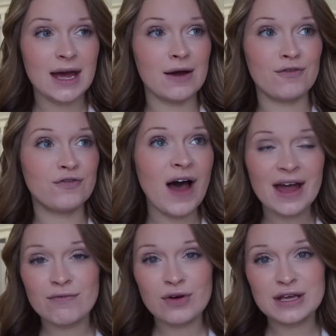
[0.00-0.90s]
at
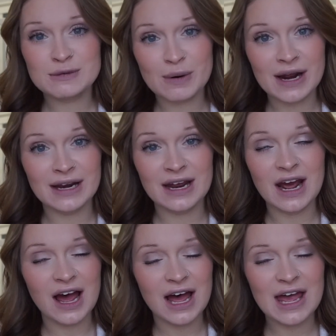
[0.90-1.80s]
5 weeks pregnant,
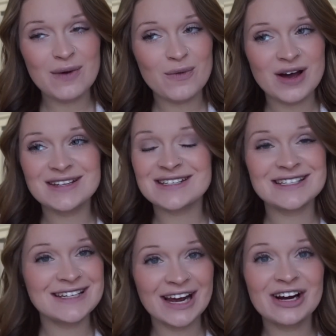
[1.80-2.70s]
I was
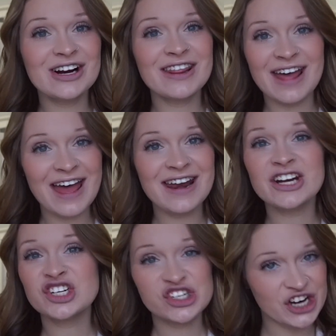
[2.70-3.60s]
sicker
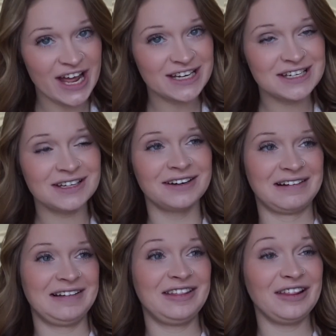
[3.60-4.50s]
than shit.
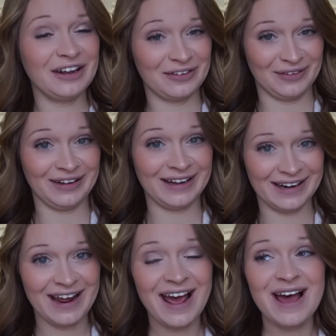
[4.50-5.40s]
Literally.